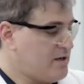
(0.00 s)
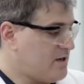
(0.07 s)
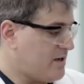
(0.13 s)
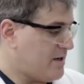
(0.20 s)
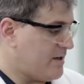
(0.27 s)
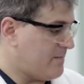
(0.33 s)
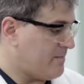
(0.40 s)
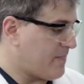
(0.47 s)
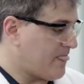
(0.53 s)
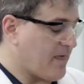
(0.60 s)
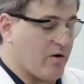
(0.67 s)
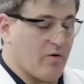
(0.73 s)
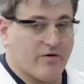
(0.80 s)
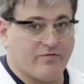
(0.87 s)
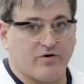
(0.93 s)

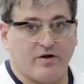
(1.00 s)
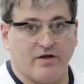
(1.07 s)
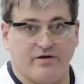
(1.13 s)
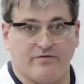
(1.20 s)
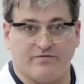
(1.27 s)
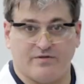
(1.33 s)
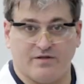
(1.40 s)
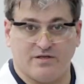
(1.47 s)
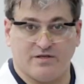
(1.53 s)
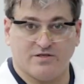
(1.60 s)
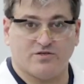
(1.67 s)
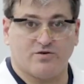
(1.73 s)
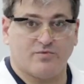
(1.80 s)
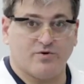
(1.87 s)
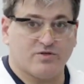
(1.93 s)
However, if the
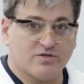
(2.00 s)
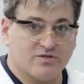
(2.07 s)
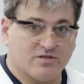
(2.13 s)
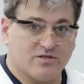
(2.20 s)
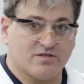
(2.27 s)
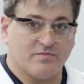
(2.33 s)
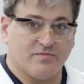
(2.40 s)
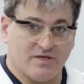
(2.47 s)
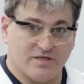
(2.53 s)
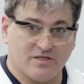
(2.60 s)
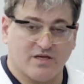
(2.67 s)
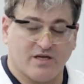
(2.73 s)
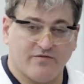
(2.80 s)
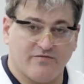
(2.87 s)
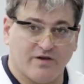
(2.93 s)
distribution system
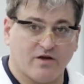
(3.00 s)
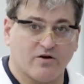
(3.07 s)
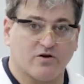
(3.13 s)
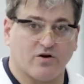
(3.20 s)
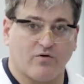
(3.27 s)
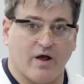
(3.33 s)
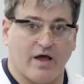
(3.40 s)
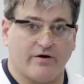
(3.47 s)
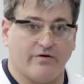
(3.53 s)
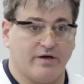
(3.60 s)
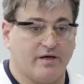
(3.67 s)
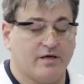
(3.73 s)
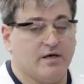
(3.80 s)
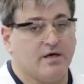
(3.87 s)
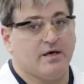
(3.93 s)
isn't configured
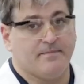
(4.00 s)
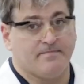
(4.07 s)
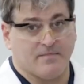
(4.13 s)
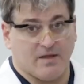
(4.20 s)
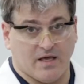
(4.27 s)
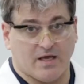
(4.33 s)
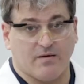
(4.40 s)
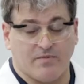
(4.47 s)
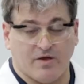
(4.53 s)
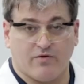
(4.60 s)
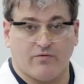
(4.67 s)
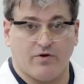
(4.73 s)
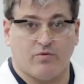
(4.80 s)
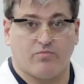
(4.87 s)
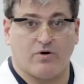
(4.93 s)
correctly, it can be a
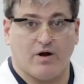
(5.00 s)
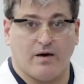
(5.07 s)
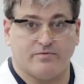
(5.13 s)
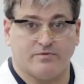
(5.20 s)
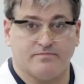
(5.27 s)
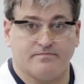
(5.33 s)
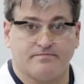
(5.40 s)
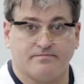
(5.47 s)
real problem.